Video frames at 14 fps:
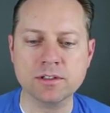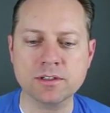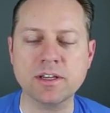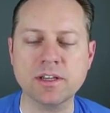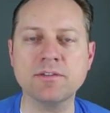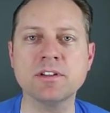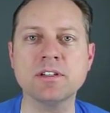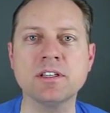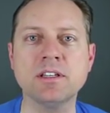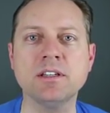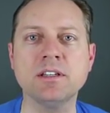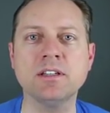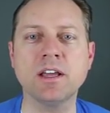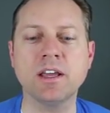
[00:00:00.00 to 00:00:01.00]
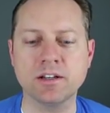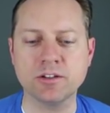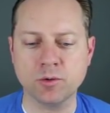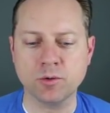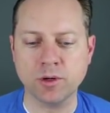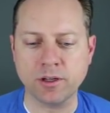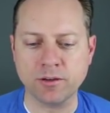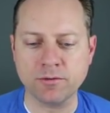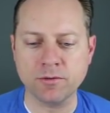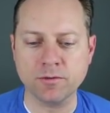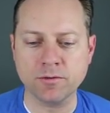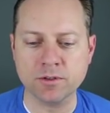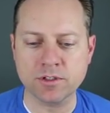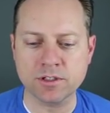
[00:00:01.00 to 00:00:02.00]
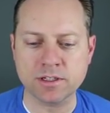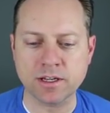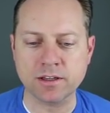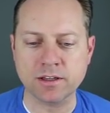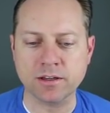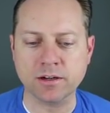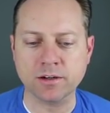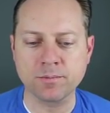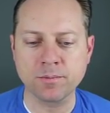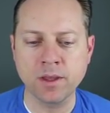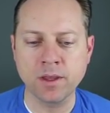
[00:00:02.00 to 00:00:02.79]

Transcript: 17 and 20, a few verses out of there.